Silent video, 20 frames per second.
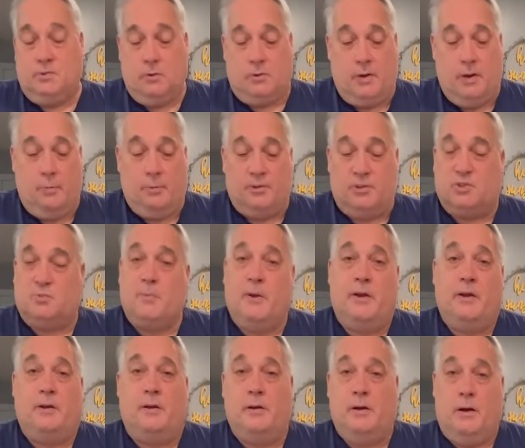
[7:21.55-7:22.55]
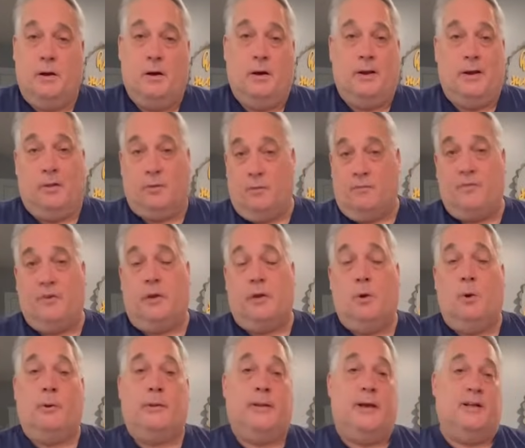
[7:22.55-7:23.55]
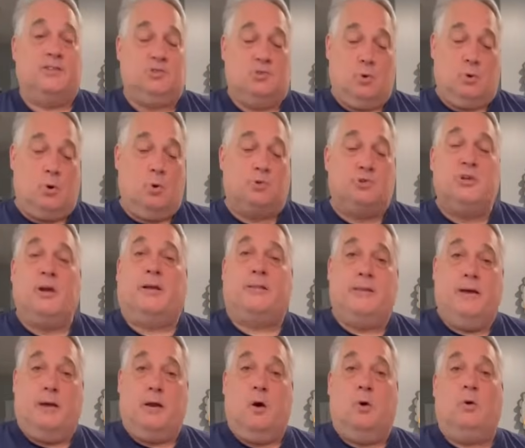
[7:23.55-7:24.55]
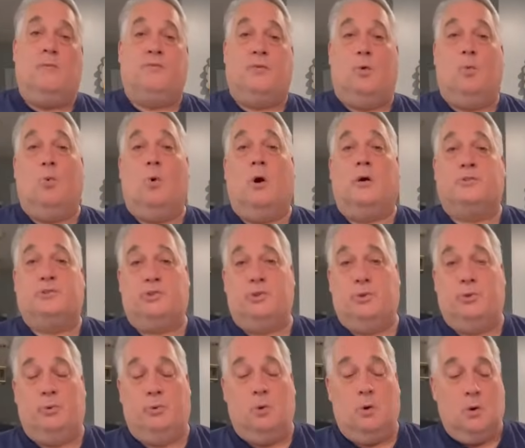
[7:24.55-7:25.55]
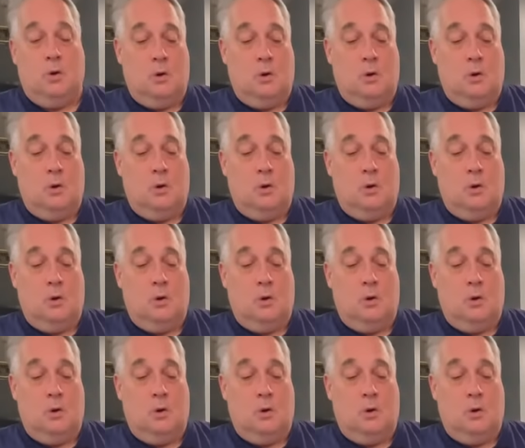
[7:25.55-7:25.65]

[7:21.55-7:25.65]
Okay, we just made another video on that, so go check that out if you want to